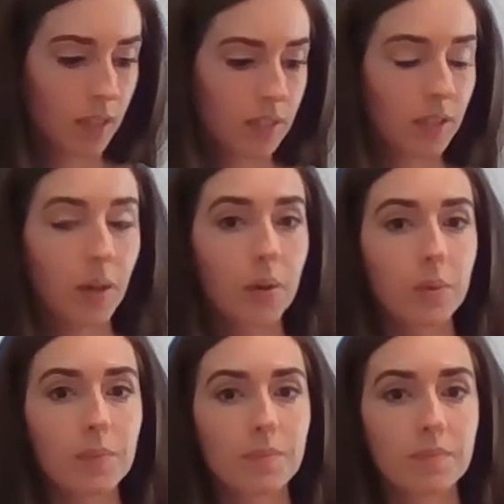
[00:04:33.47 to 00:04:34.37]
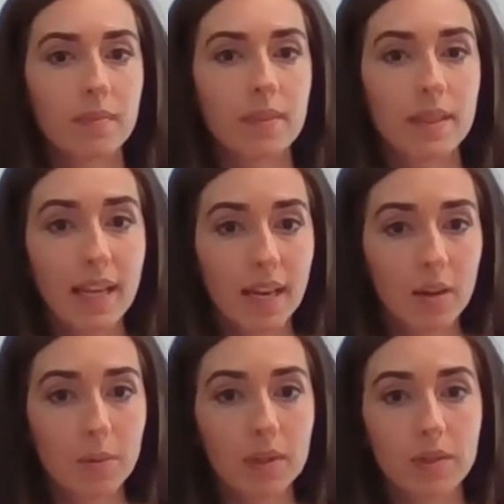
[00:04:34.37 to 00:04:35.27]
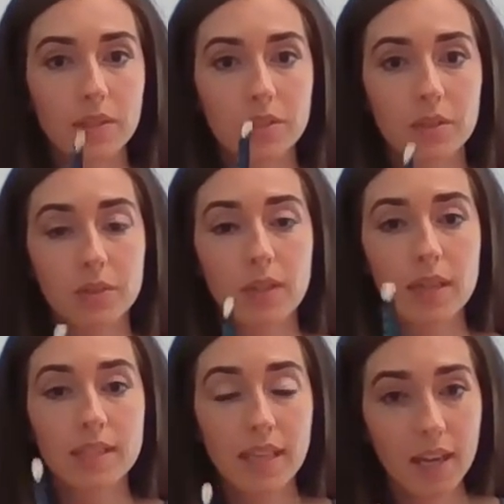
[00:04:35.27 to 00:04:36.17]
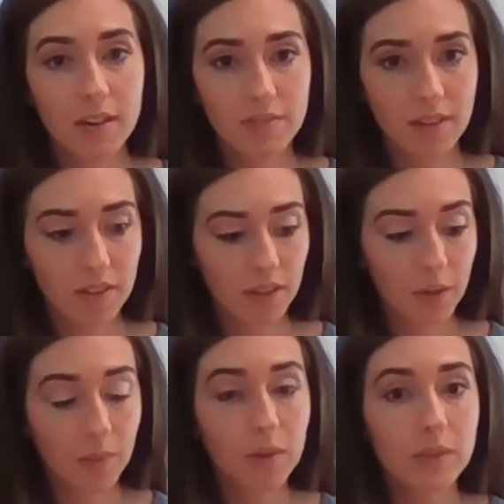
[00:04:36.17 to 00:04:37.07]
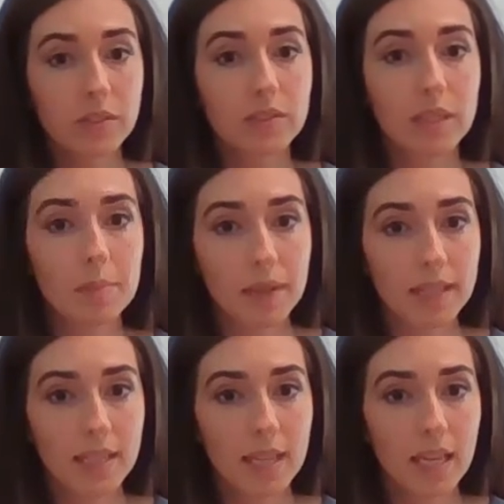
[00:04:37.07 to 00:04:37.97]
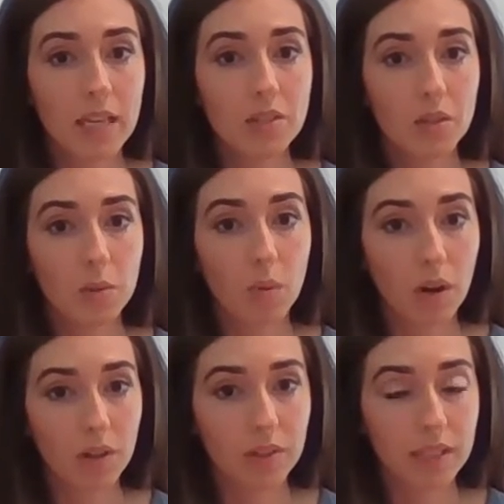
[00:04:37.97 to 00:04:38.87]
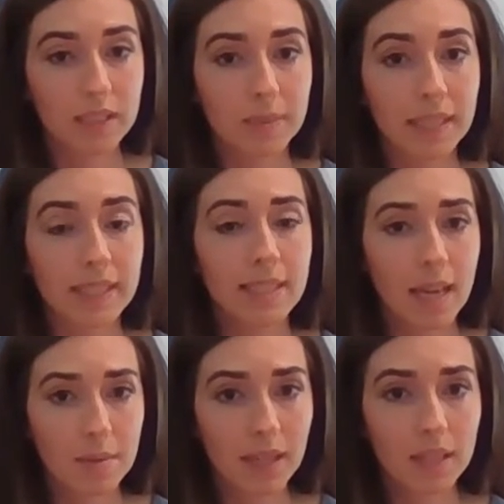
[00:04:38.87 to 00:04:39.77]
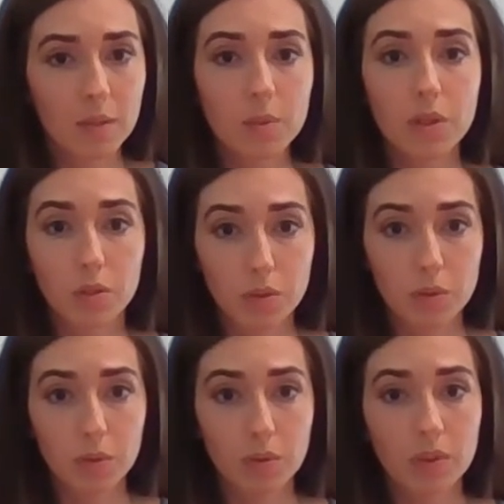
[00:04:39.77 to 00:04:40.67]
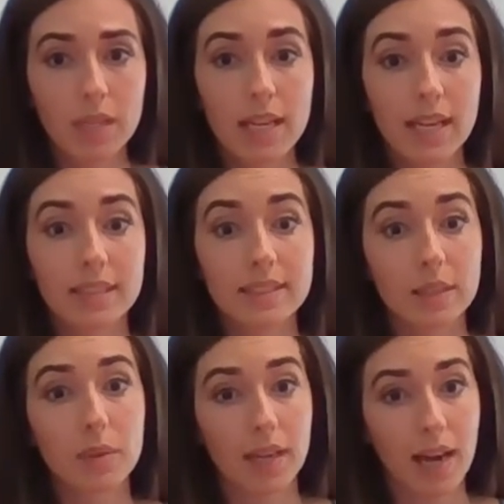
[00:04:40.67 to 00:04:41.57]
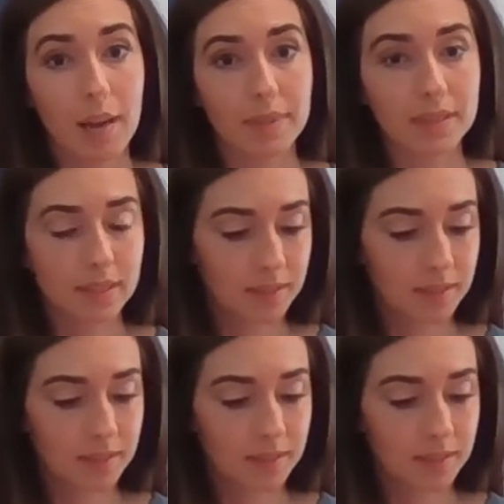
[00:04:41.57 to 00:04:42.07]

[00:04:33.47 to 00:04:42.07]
So now we're going to take our feather and we're going to dip it into the water that has been contaminated with the crude oil and see what happens.